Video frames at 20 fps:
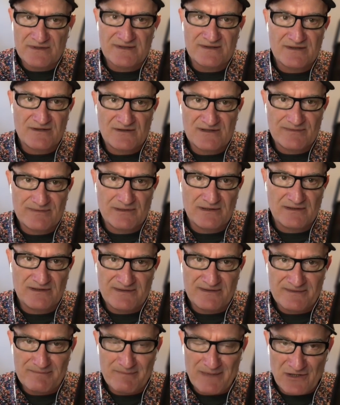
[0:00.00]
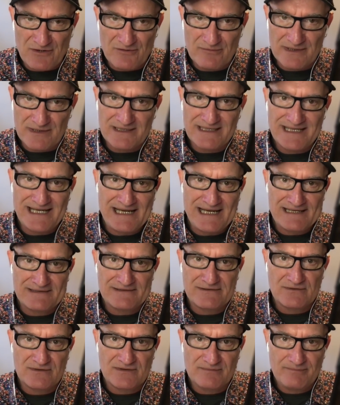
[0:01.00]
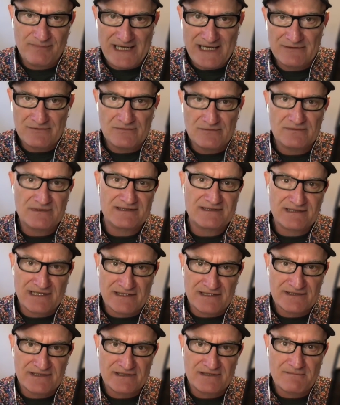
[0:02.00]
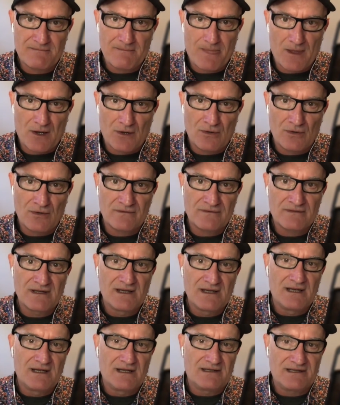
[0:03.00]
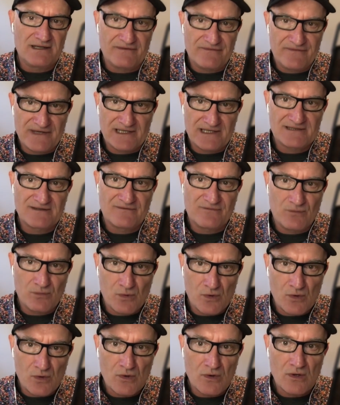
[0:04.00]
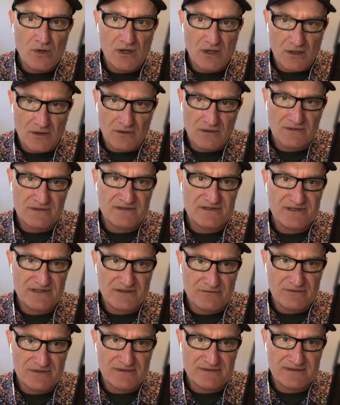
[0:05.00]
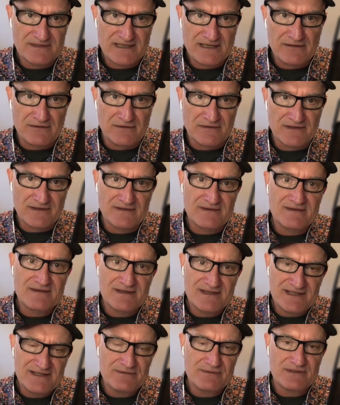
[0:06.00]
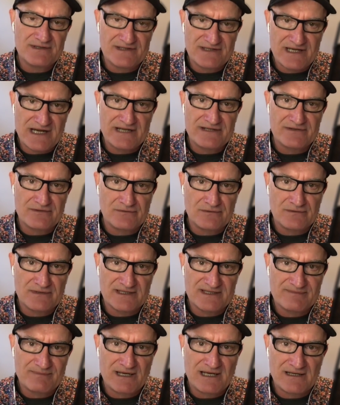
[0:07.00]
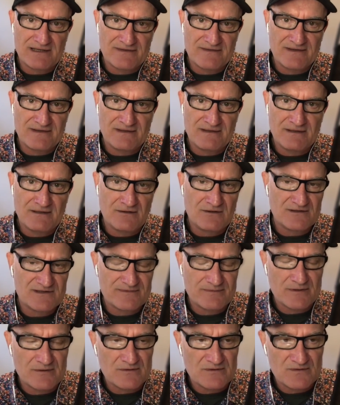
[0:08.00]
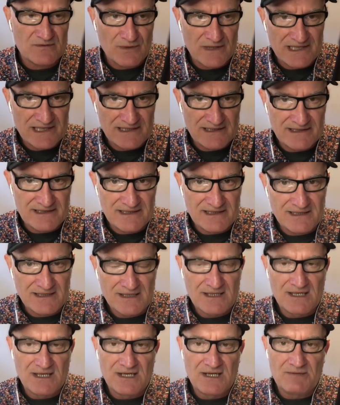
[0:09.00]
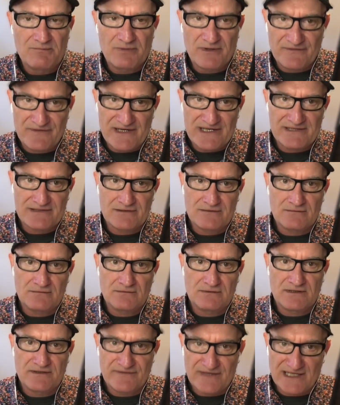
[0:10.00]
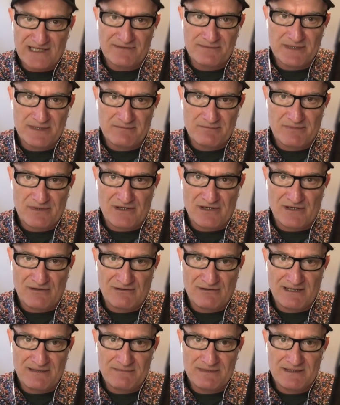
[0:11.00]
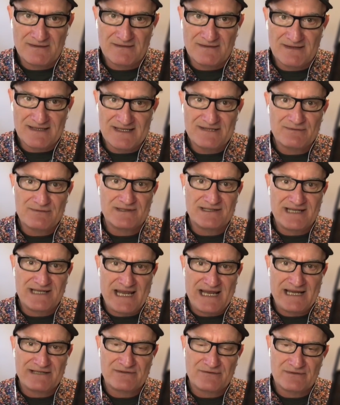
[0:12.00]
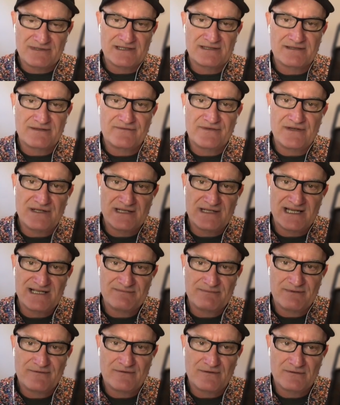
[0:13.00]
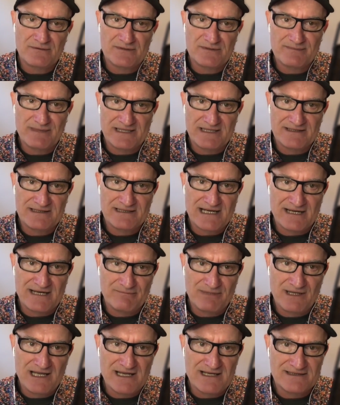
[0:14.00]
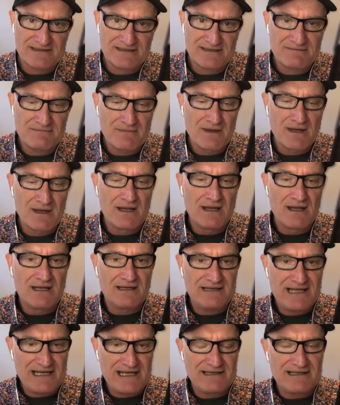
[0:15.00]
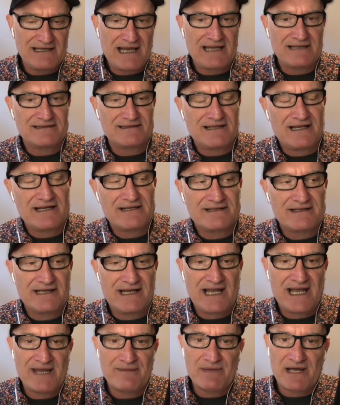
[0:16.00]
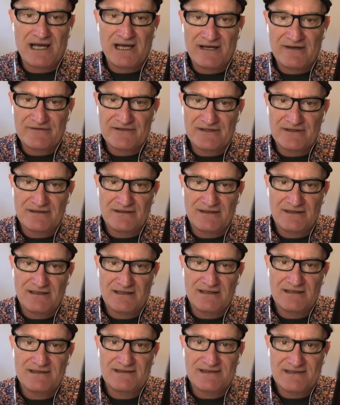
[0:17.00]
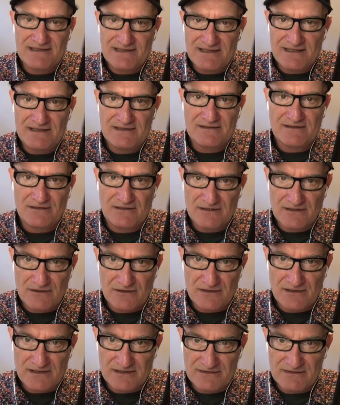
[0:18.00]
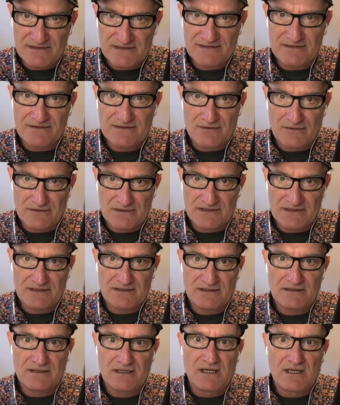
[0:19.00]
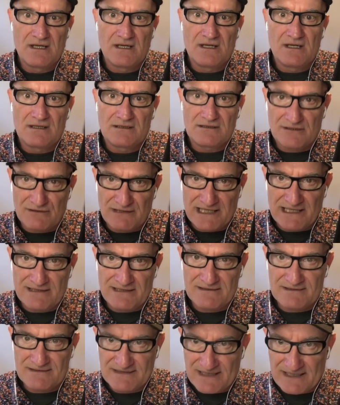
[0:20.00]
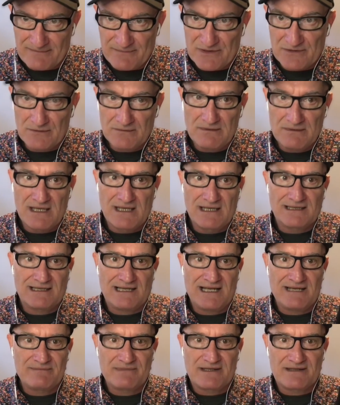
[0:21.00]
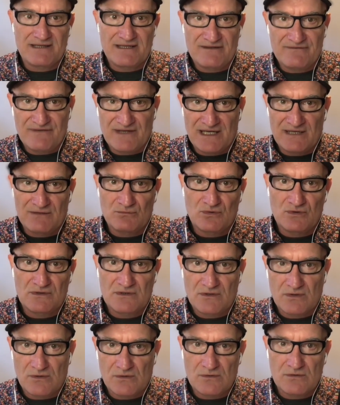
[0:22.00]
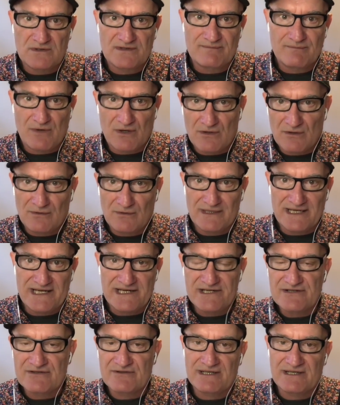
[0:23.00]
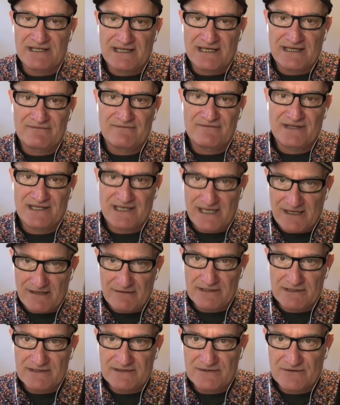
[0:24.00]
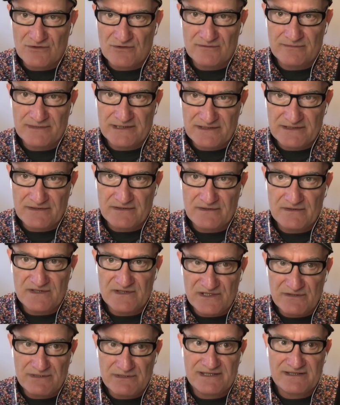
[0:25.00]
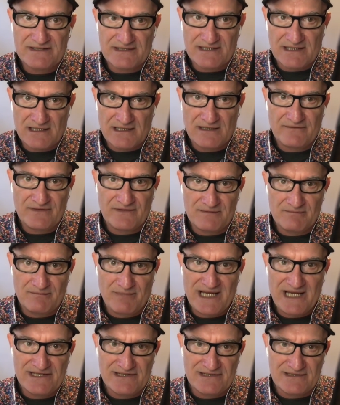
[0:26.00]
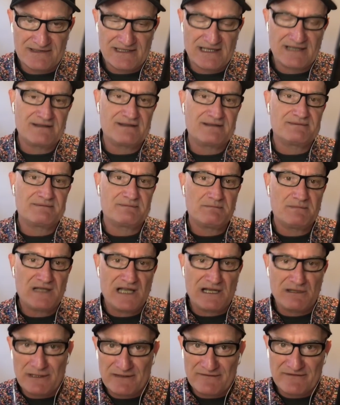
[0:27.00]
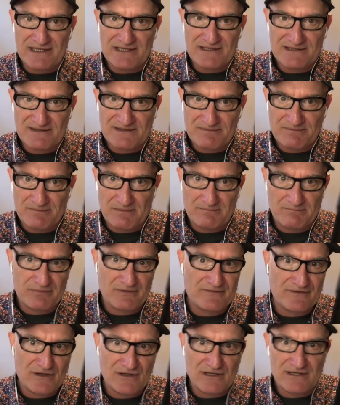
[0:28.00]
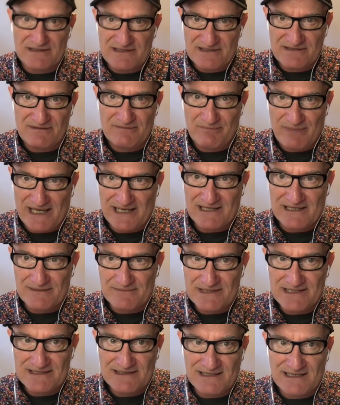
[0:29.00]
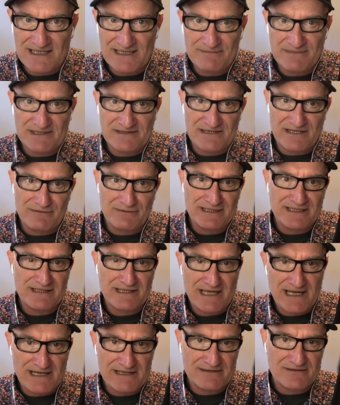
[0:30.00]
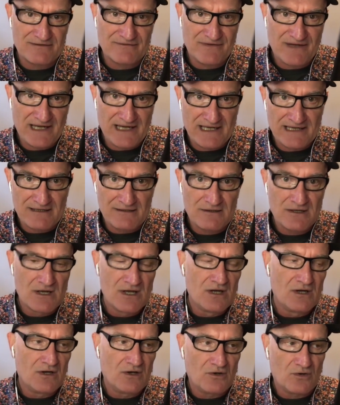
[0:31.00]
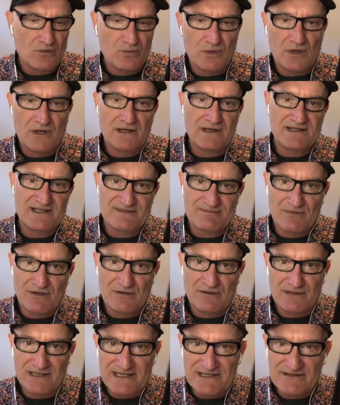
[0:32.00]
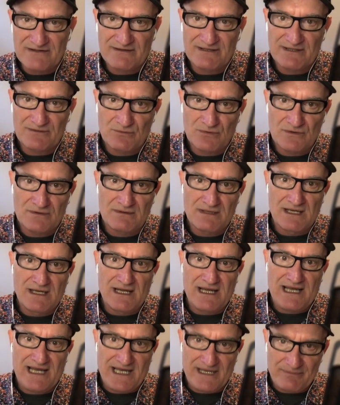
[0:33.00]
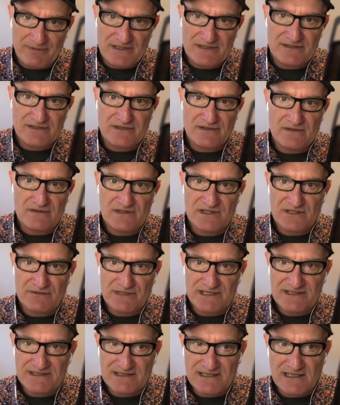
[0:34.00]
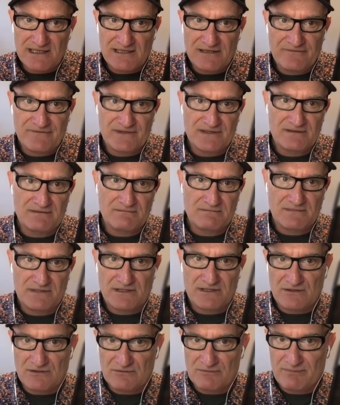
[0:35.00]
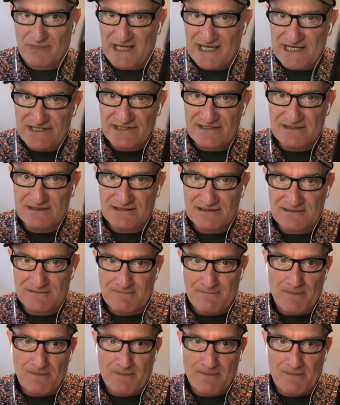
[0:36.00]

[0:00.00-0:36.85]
Hospital in Melbourne cancelled a panel discussion on the effects of war on children's health. And this was scheduled as part of the hospital's weekly professional development program. And this was cancelled just a few days before it was meant to take place. And that cancellation came after a Sydney psychiatrist, Dr. Doran Samuel, claimed that the event would cause moral injury and vicarious trauma to Jewish staff and patients. Now, there's no evidence provided to back up this claim. There's no indication of how or why this moral injury would happen to Jewish staff and child patients.